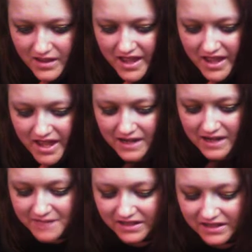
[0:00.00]
And I'm
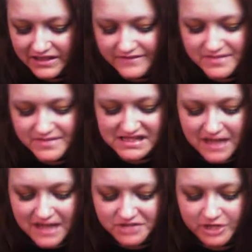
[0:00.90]
not going to give you my
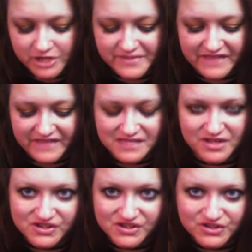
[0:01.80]
Snapchat or my Facebook
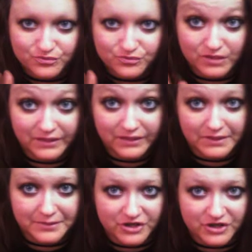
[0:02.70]
because those are really, really
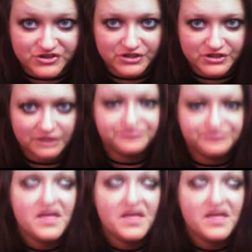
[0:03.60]
personal.